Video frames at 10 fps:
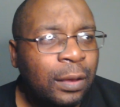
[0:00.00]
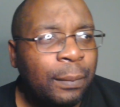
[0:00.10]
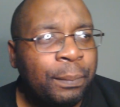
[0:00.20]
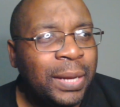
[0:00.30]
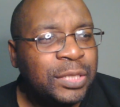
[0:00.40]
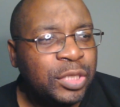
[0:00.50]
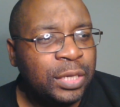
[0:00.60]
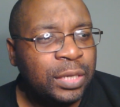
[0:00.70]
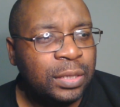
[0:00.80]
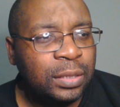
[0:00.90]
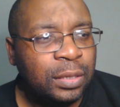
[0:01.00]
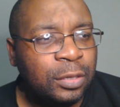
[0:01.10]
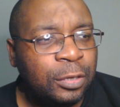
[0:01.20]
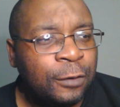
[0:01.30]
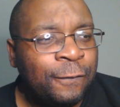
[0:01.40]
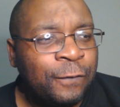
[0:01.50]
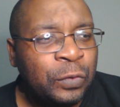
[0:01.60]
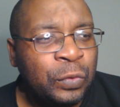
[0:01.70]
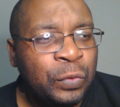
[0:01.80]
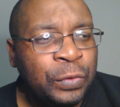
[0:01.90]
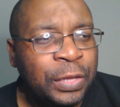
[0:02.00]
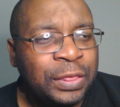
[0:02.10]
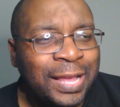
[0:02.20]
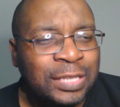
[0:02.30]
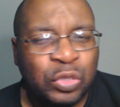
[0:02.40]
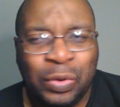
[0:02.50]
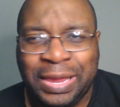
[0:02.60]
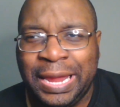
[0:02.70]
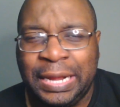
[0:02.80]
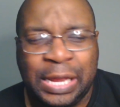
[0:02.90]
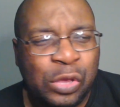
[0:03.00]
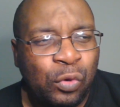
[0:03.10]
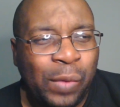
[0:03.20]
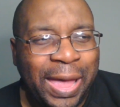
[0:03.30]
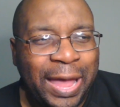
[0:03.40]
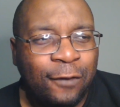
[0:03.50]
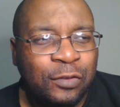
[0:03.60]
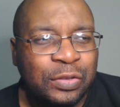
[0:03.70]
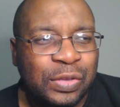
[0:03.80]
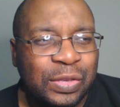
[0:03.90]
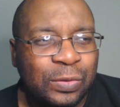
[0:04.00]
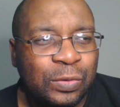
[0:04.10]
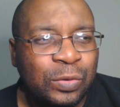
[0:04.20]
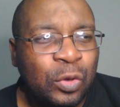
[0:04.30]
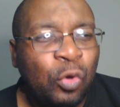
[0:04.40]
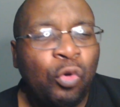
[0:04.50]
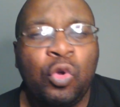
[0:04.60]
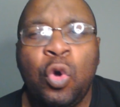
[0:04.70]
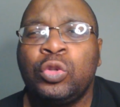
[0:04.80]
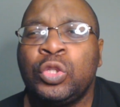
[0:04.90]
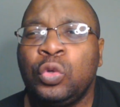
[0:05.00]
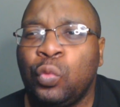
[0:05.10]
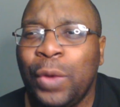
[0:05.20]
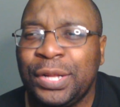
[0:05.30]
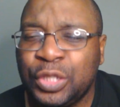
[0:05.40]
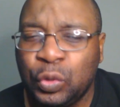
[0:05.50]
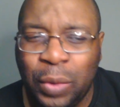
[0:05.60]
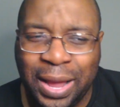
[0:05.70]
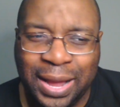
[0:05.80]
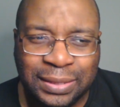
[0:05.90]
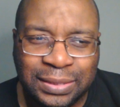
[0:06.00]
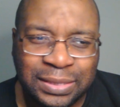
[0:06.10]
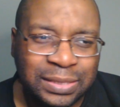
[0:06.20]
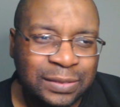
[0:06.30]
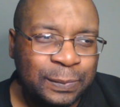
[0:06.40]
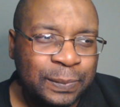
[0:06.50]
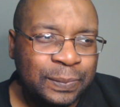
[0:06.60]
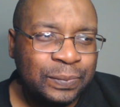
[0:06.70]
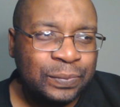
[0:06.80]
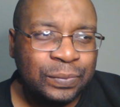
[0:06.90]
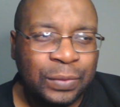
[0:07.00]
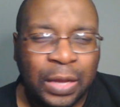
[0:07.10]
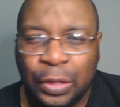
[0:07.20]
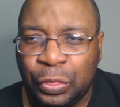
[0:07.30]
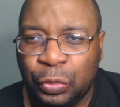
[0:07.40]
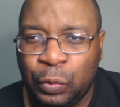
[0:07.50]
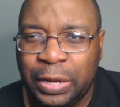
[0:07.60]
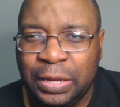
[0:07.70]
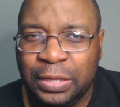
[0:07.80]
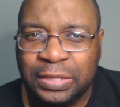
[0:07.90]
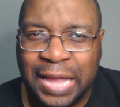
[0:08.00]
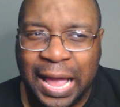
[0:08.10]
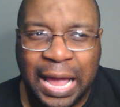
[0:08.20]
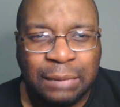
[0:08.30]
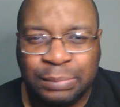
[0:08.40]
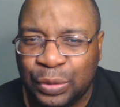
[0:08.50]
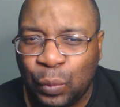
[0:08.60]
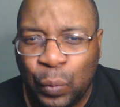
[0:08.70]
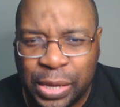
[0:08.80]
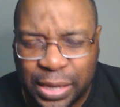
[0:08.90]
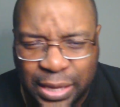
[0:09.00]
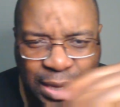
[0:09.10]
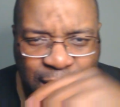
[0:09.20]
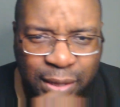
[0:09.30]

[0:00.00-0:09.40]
Budget the food that you eat. You don't have to go to restaurants three times a week